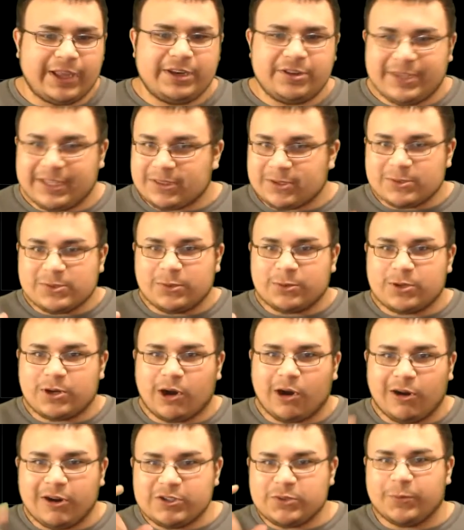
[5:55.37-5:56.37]
and you get those little
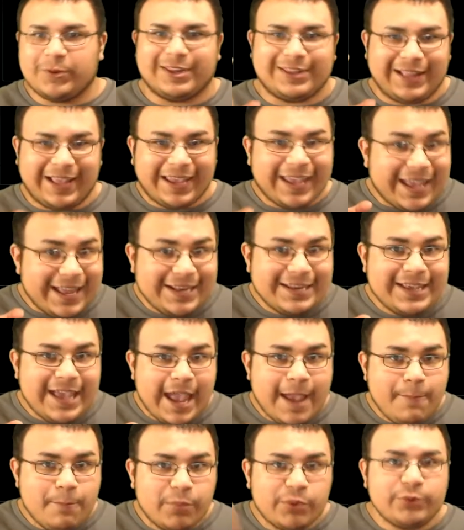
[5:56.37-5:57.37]
cards where they're like
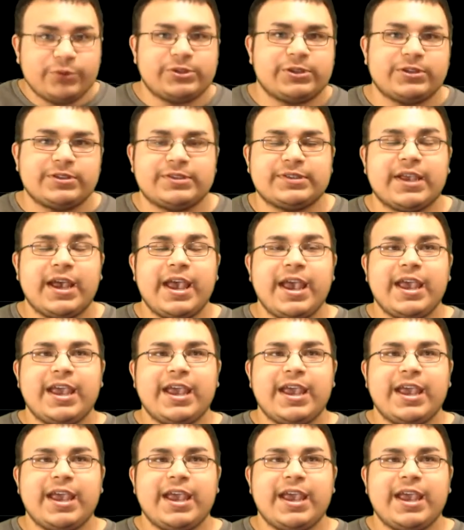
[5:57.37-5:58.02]
in-game boosters,